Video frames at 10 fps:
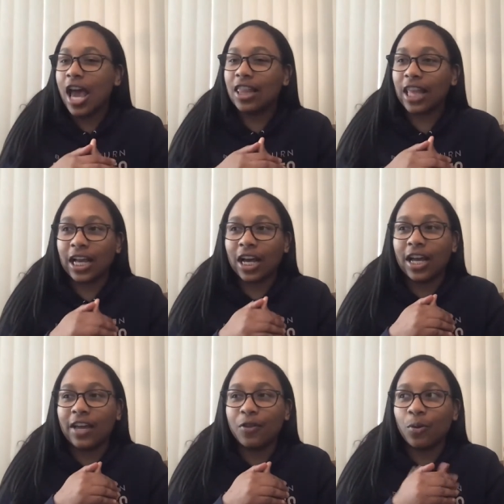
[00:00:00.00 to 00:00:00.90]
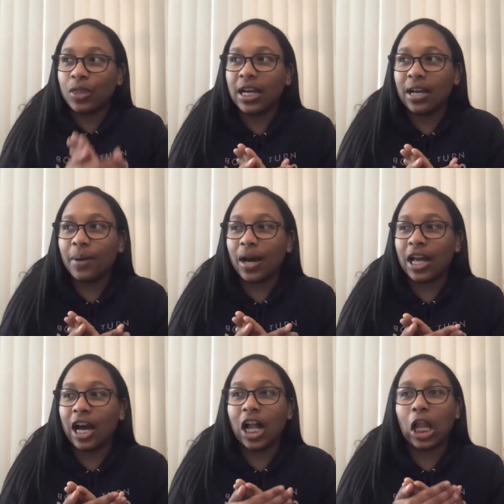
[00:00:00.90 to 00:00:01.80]
Like if you think about
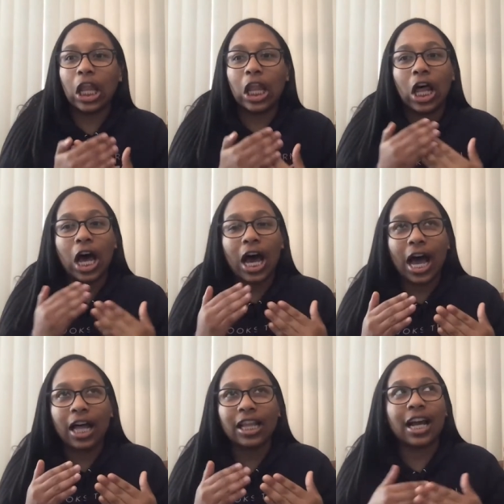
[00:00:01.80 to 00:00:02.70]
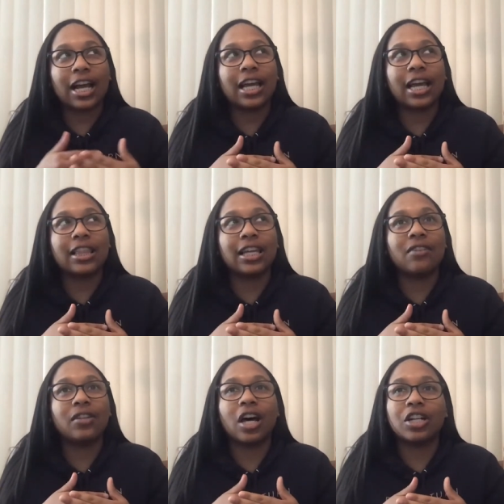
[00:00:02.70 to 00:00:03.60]
it, a lot. Like I can't think
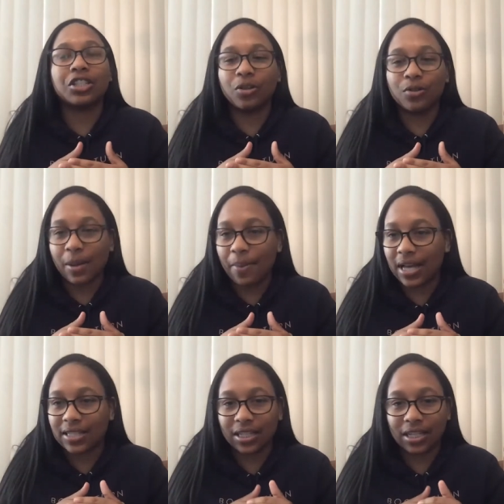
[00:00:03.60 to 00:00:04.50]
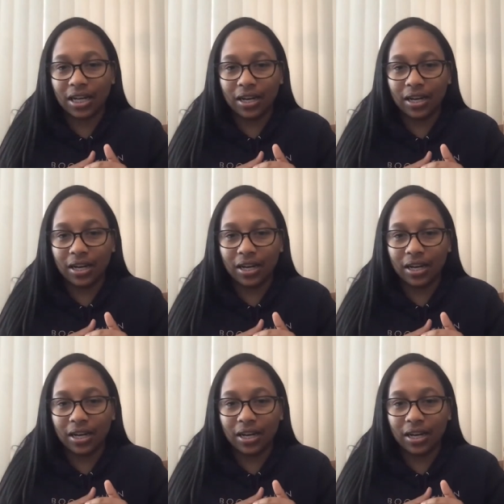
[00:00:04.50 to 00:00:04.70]
of a lot of shows that passed the